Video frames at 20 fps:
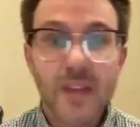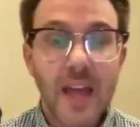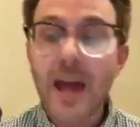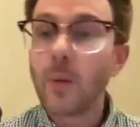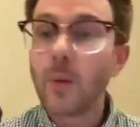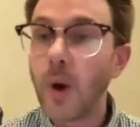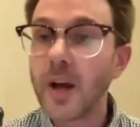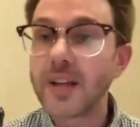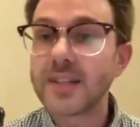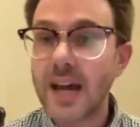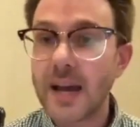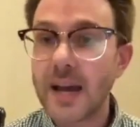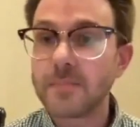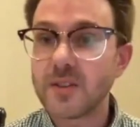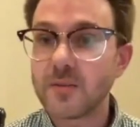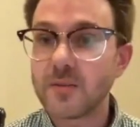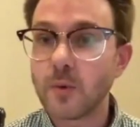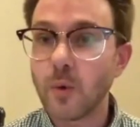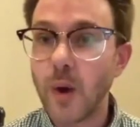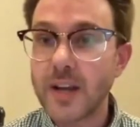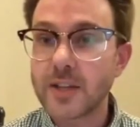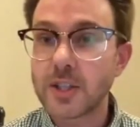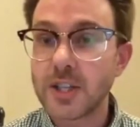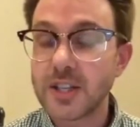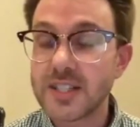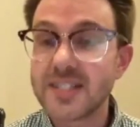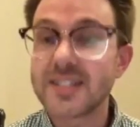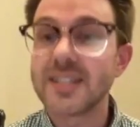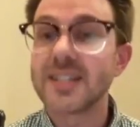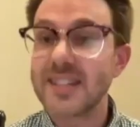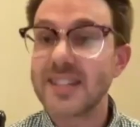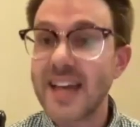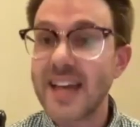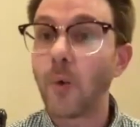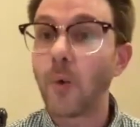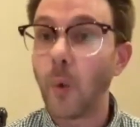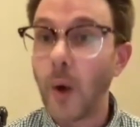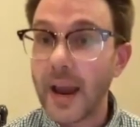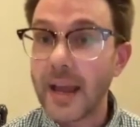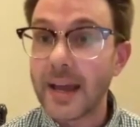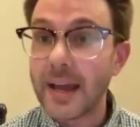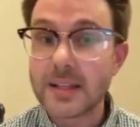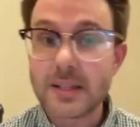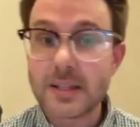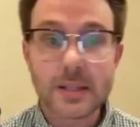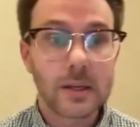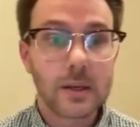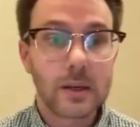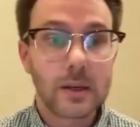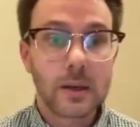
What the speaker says: and what types of questions does that raise